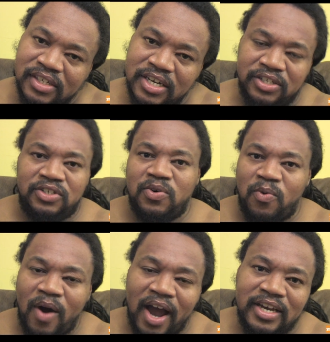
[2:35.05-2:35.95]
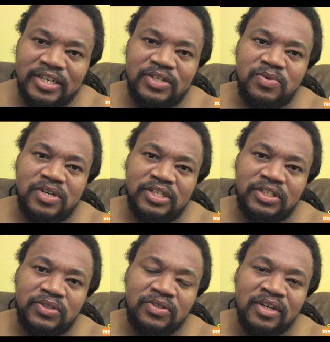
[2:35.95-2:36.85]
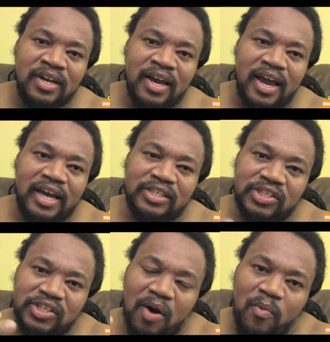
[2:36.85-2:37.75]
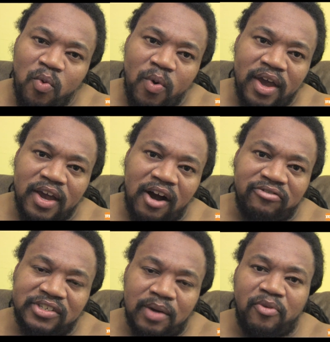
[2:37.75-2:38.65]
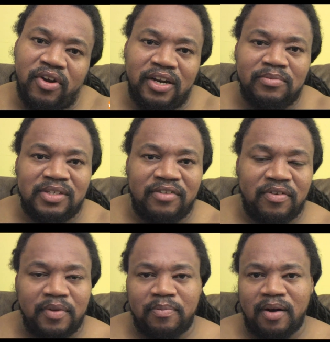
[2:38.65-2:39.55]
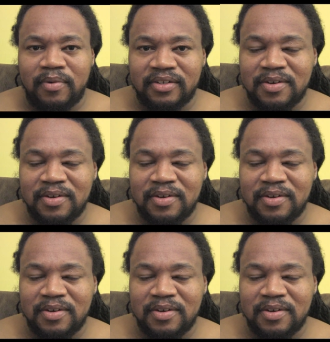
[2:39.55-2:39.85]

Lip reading: into why he do what he do as some way of separating himself from the public.